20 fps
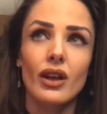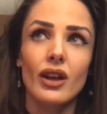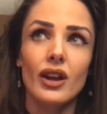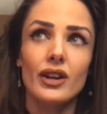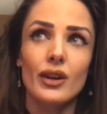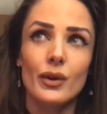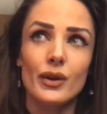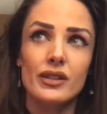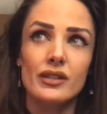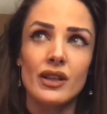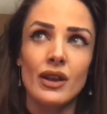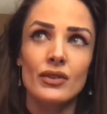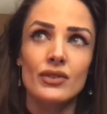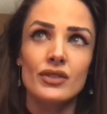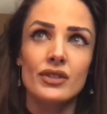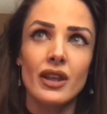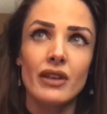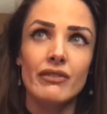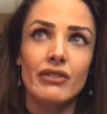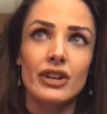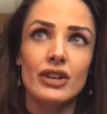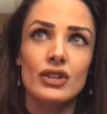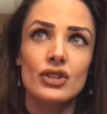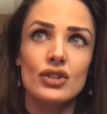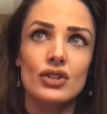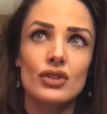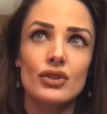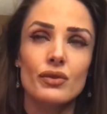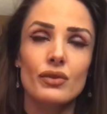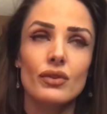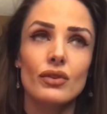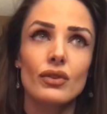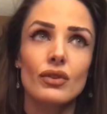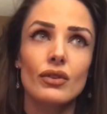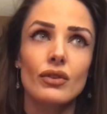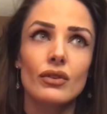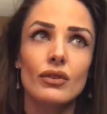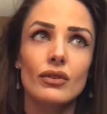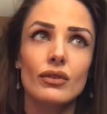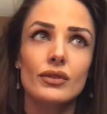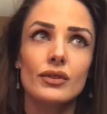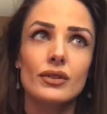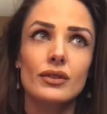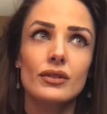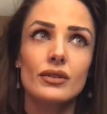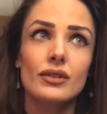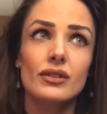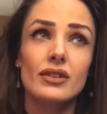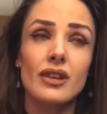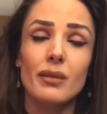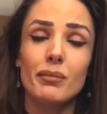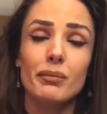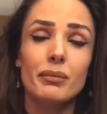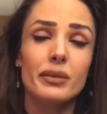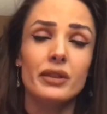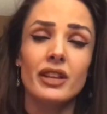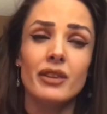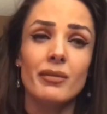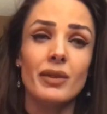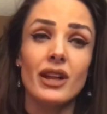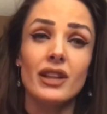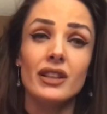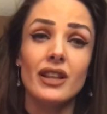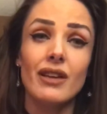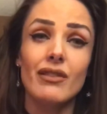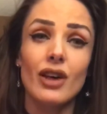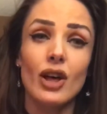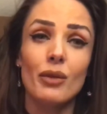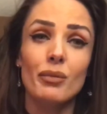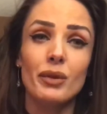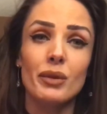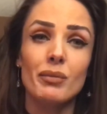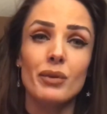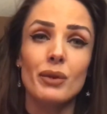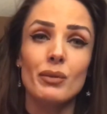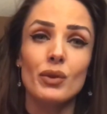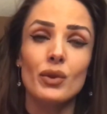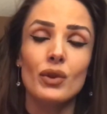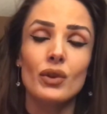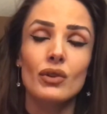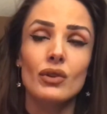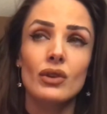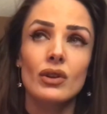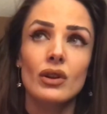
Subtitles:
I know it sounds selfish, because I love helping people,